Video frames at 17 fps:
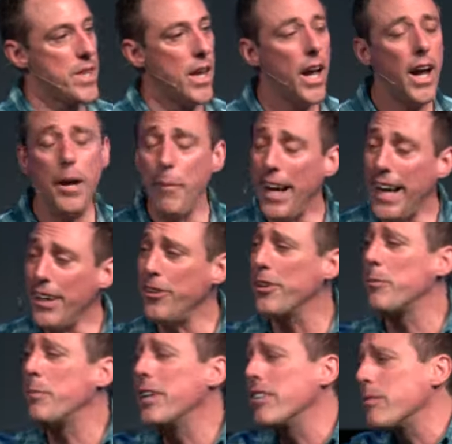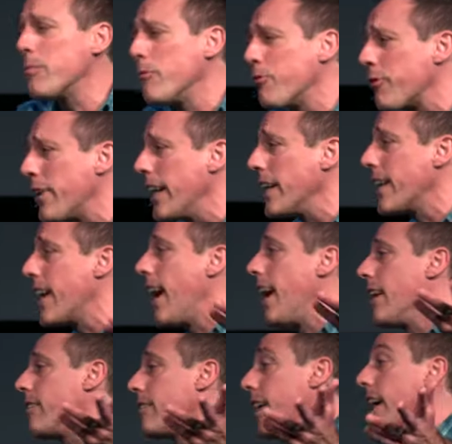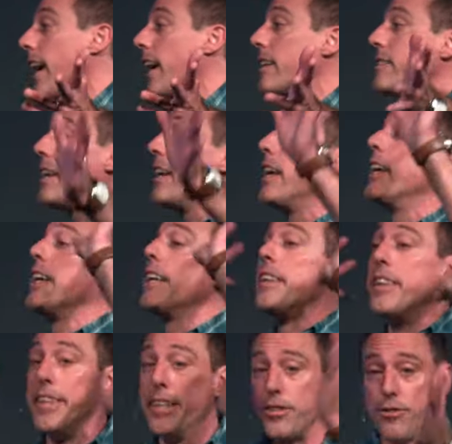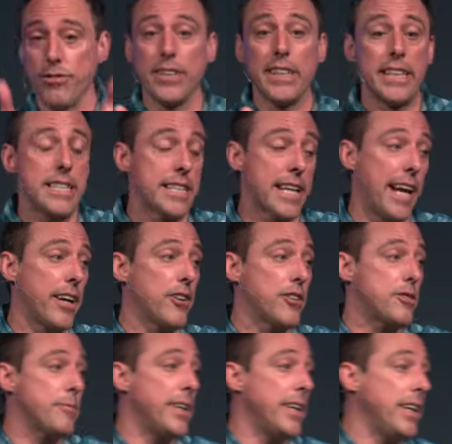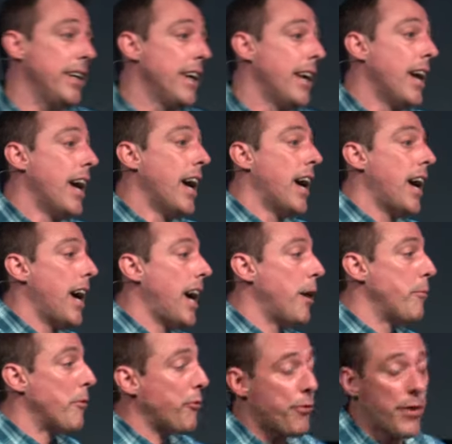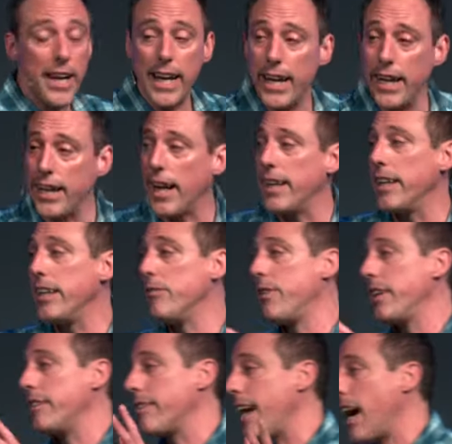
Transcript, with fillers: I'm angry because I'm afraid, guys. Hey, guys, this really scares me. I'm afraid. I need to vent it